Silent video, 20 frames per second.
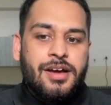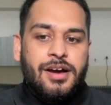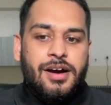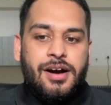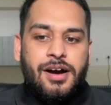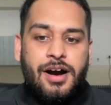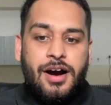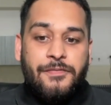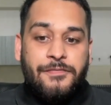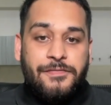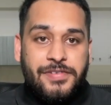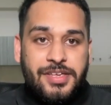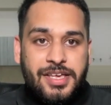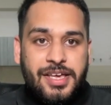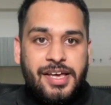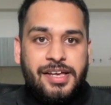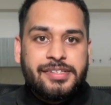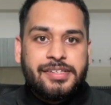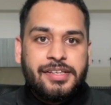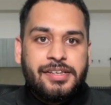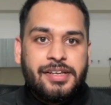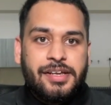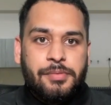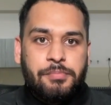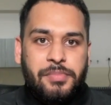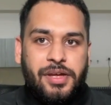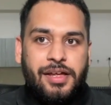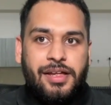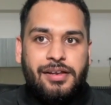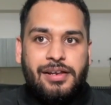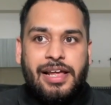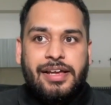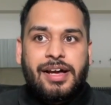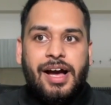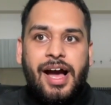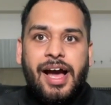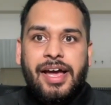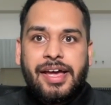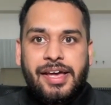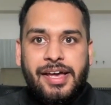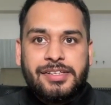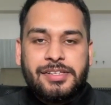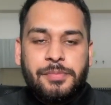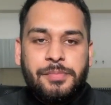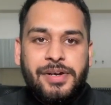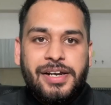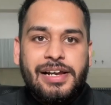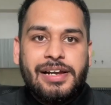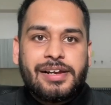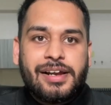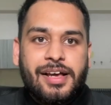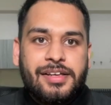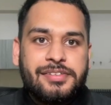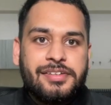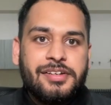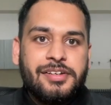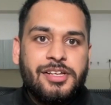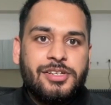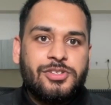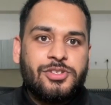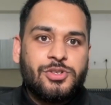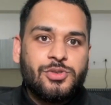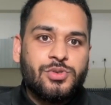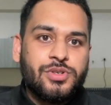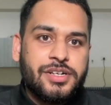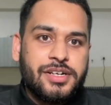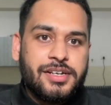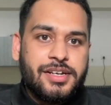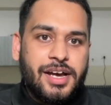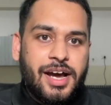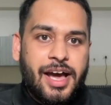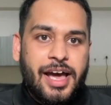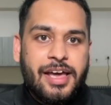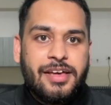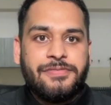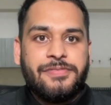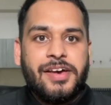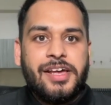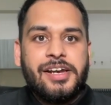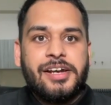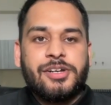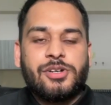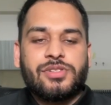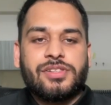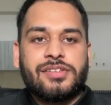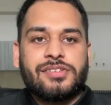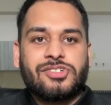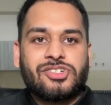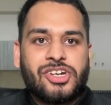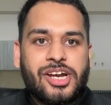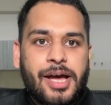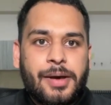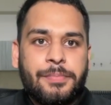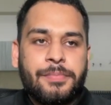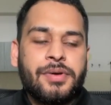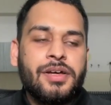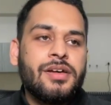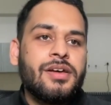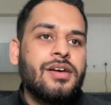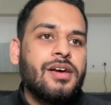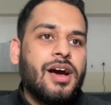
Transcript: I as a middle class Indian student, I fell into this trap.